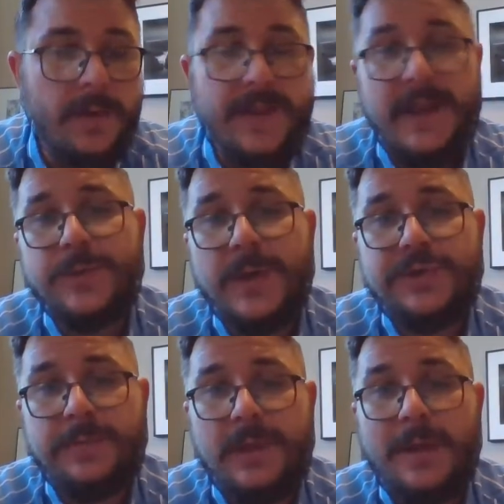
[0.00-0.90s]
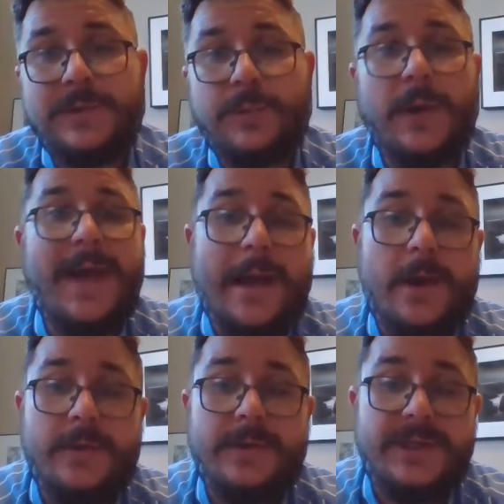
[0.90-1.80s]
But the next question becomes, well,
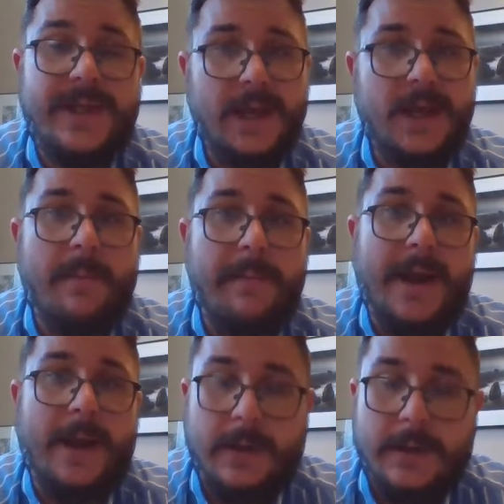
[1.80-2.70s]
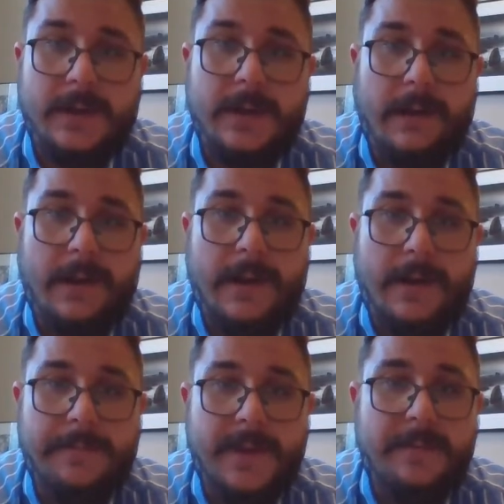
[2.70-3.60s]
how did that come about?
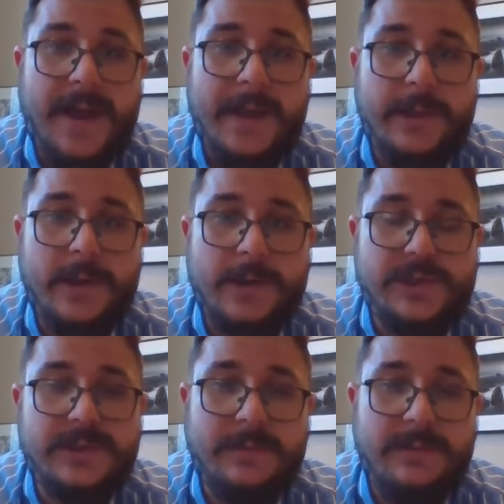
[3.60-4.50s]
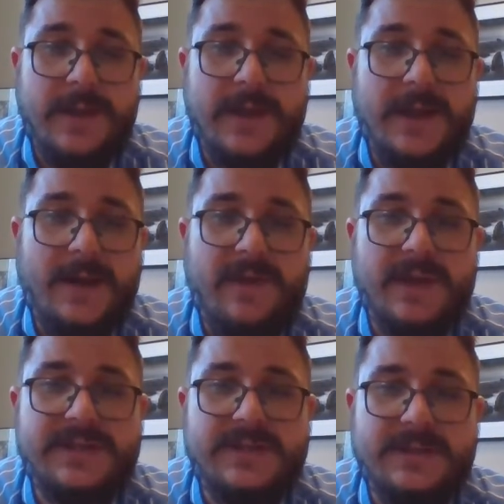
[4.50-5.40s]
And by and large, something that kind of
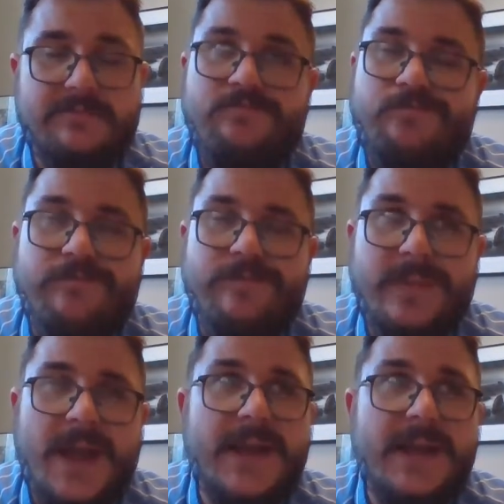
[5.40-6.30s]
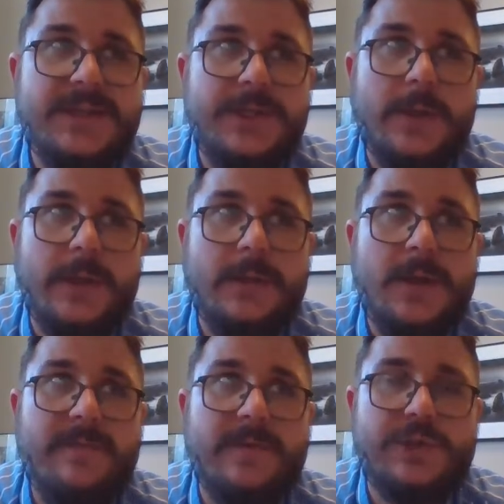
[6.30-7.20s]
gets not necessarily
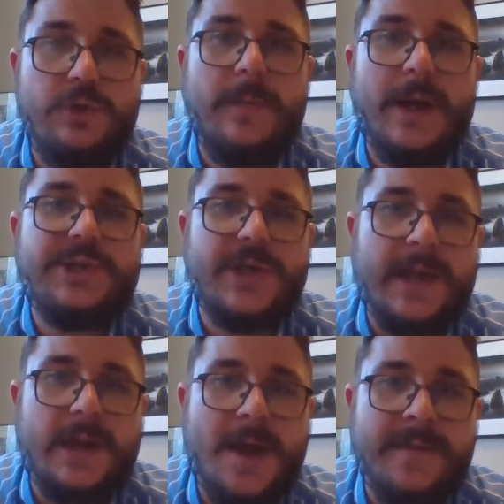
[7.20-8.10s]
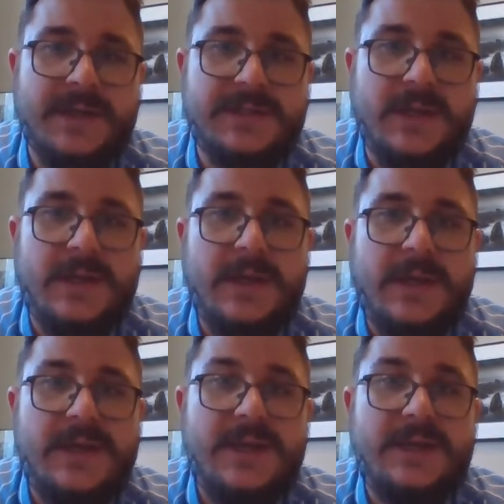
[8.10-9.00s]
covered too much in economics
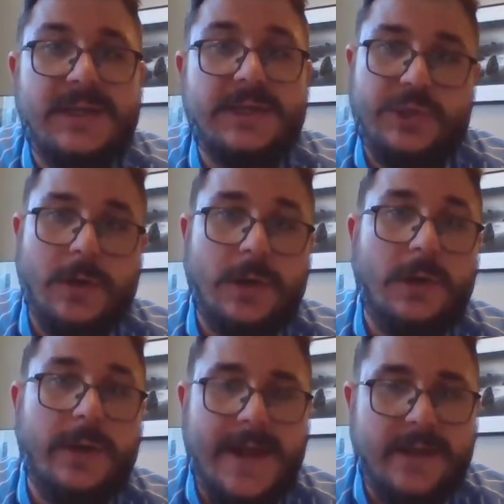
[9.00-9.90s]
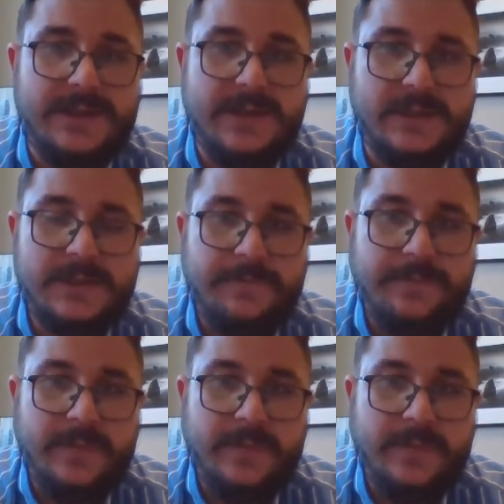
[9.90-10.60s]
is historical analysis.